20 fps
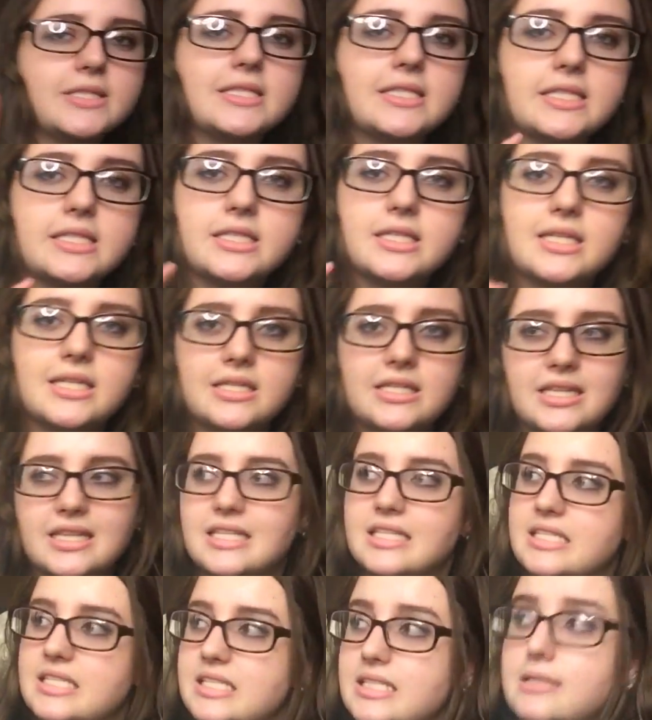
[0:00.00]
it's,
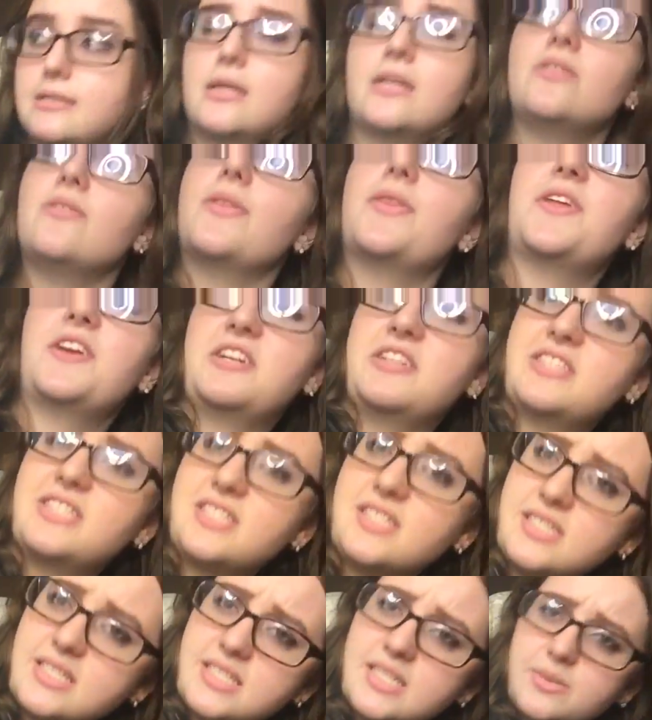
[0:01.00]
I don't think it's
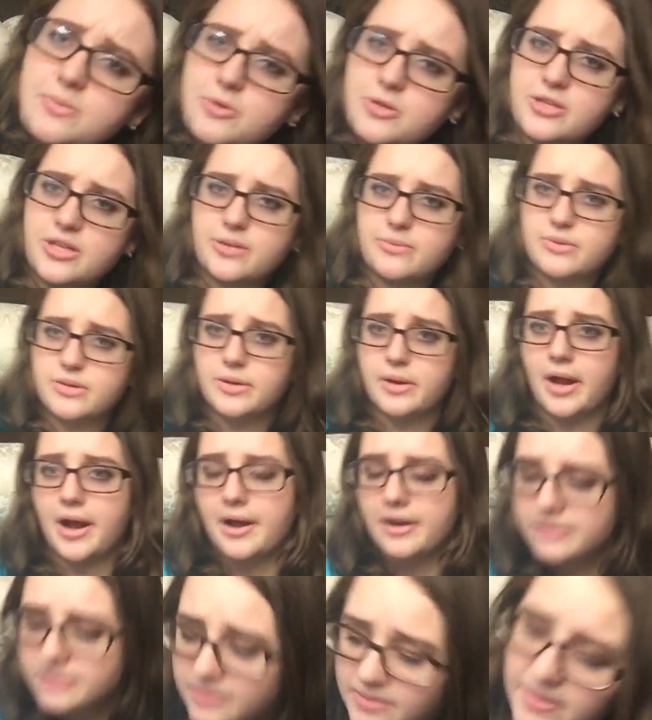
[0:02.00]
the same one that we
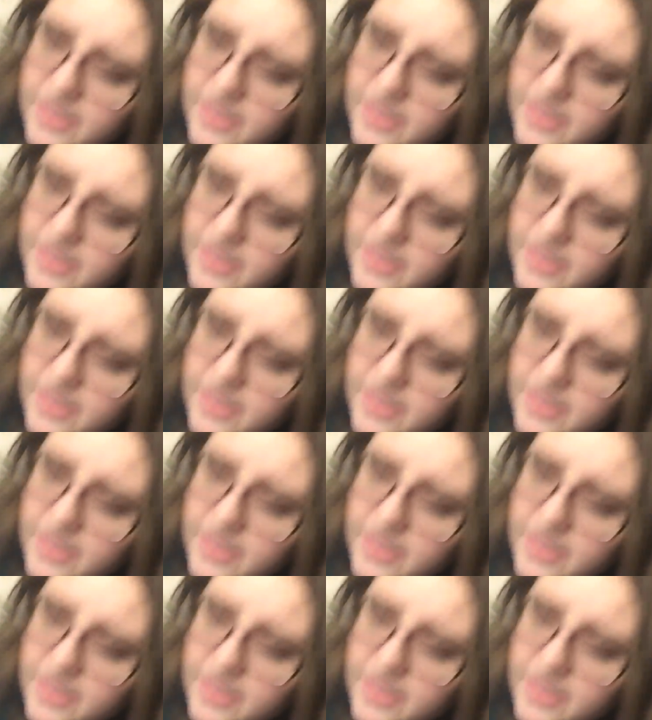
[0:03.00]
have.